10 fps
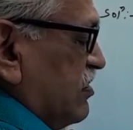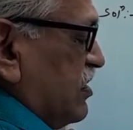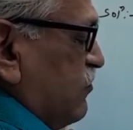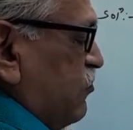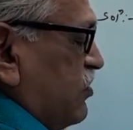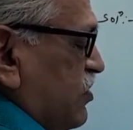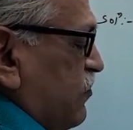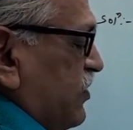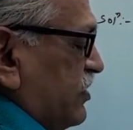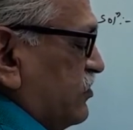f1
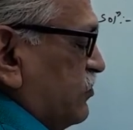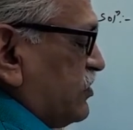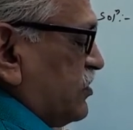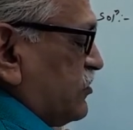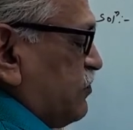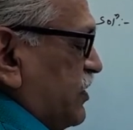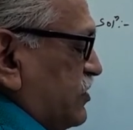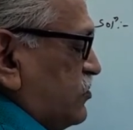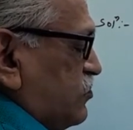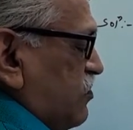of x with
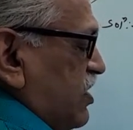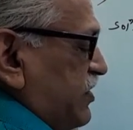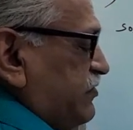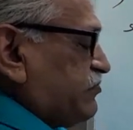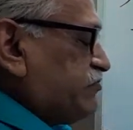respect to y,